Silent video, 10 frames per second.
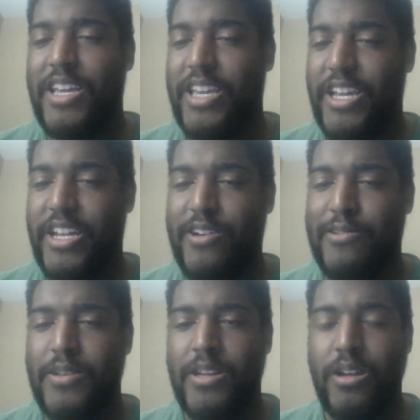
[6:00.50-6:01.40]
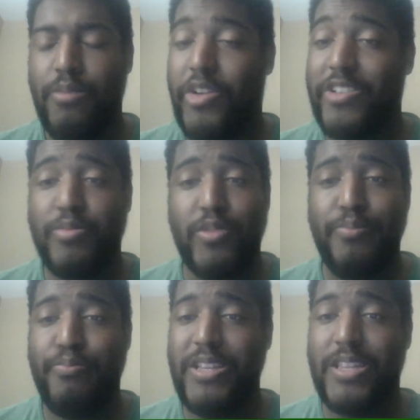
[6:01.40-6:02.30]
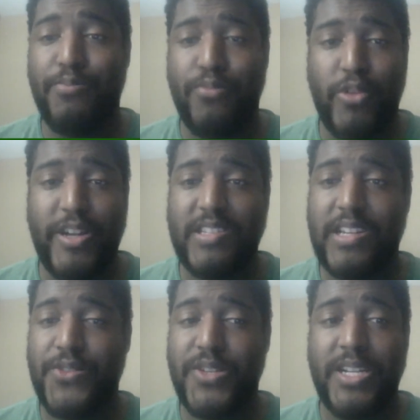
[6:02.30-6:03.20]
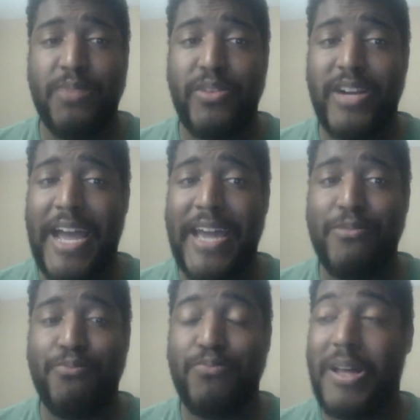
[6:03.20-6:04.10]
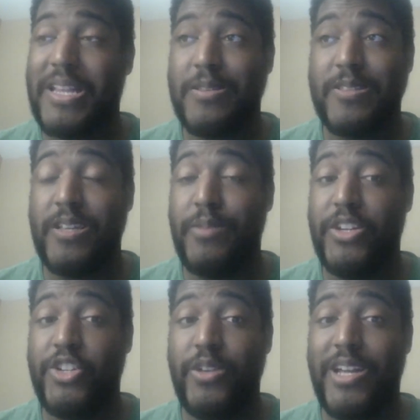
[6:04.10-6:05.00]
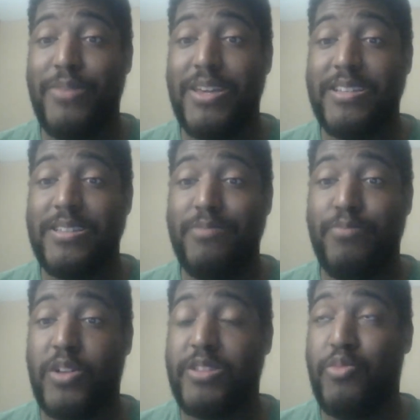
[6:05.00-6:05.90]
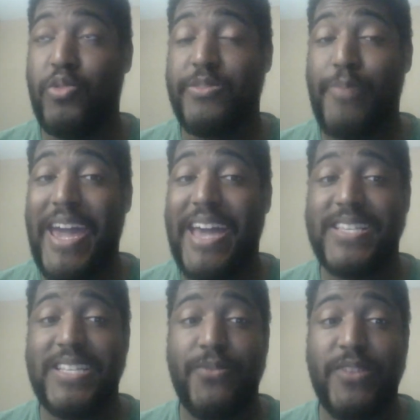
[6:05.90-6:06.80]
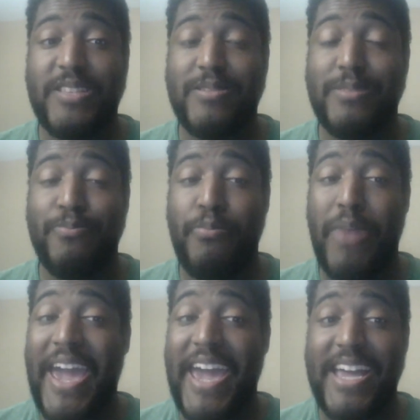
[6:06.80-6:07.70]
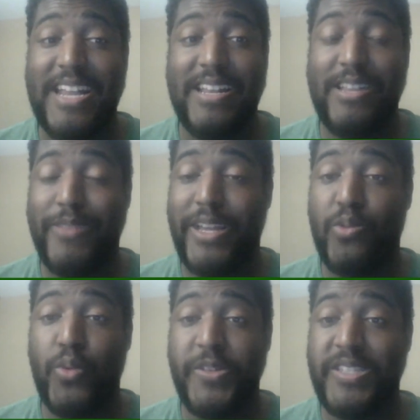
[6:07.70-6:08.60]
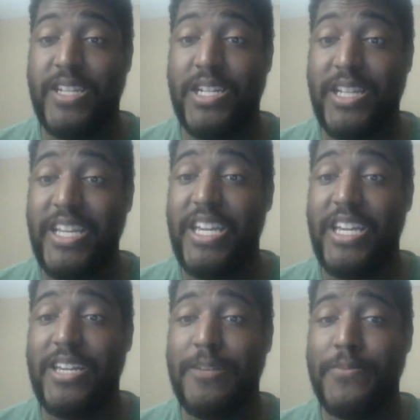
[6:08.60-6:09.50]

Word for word: You know, Baltimore beat the brakes off of Denver. I thought this was going to be a shootout because Baltimore's pass defense was bad, like worse than the league.